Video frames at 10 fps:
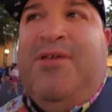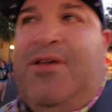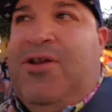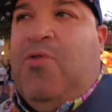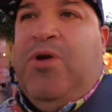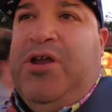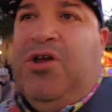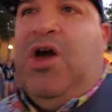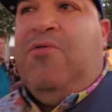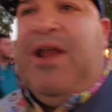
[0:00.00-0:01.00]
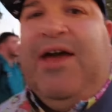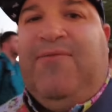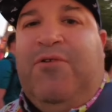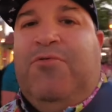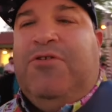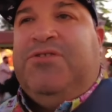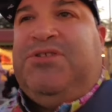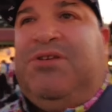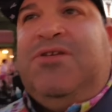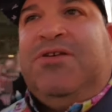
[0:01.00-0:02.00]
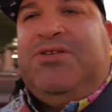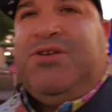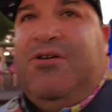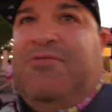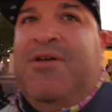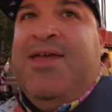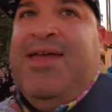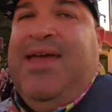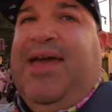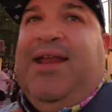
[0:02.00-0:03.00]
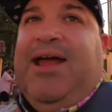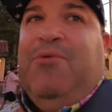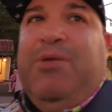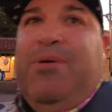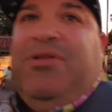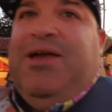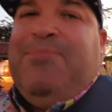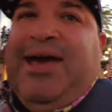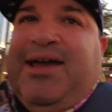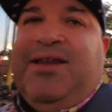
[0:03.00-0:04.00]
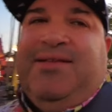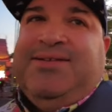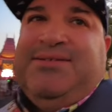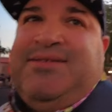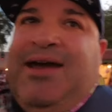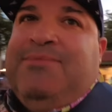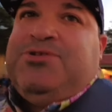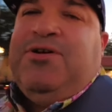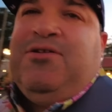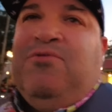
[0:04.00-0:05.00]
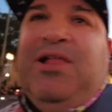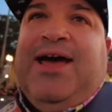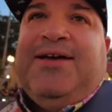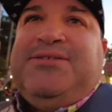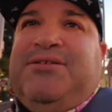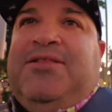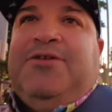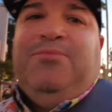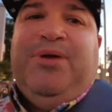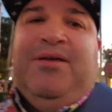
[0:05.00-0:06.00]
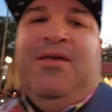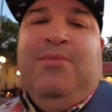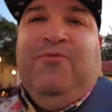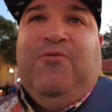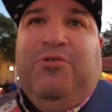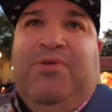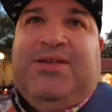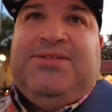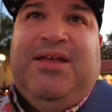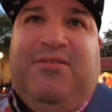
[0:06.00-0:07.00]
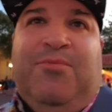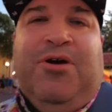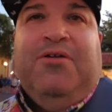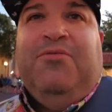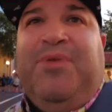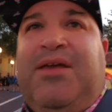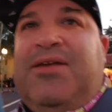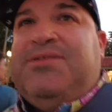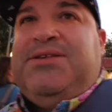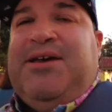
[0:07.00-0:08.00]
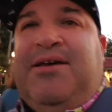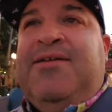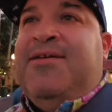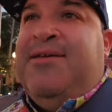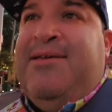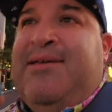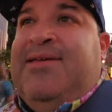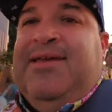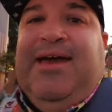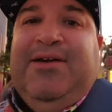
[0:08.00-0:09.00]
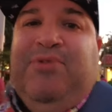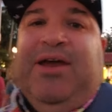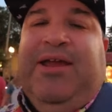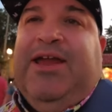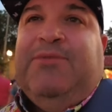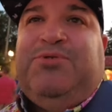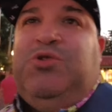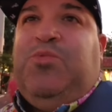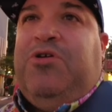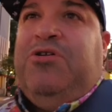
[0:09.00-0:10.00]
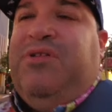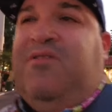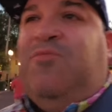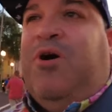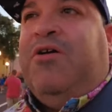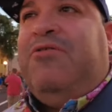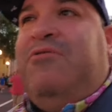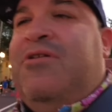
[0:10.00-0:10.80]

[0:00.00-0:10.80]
you know, where you're going afterwards. So, and I want to be able to get back at a decent time so I can relax a little bit before race day tomorrow because, uh, yeah, we got to get up super early tomorrow.